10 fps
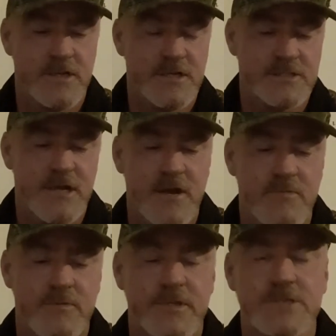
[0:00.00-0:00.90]
So
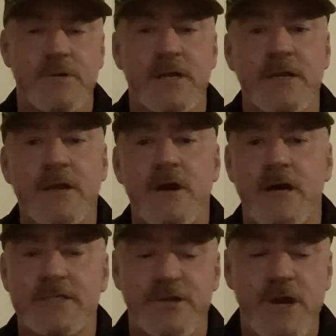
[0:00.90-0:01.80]
with this one,
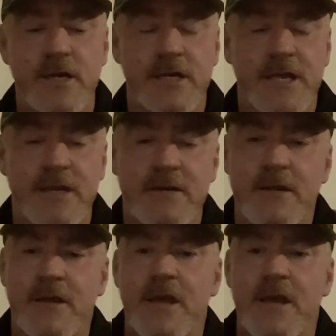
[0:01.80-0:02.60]
I zeroed it in,